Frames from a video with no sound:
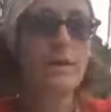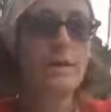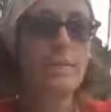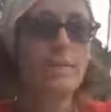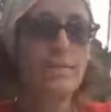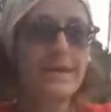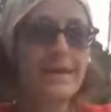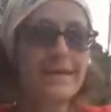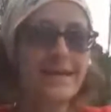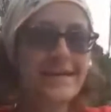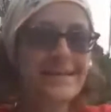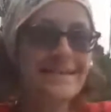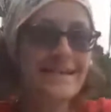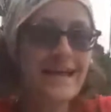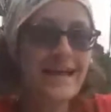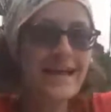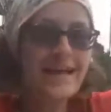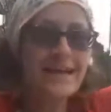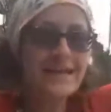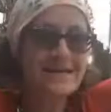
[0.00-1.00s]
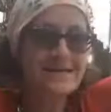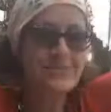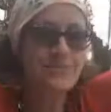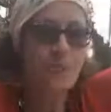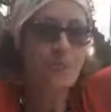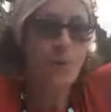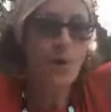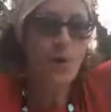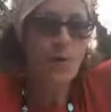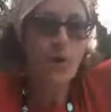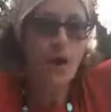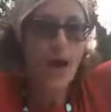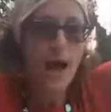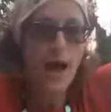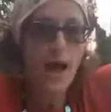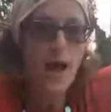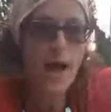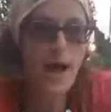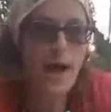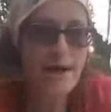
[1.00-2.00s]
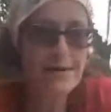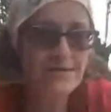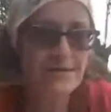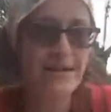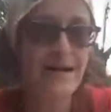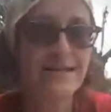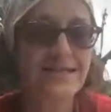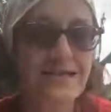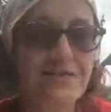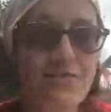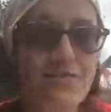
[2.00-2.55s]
Big kisses, remote hugs, lots of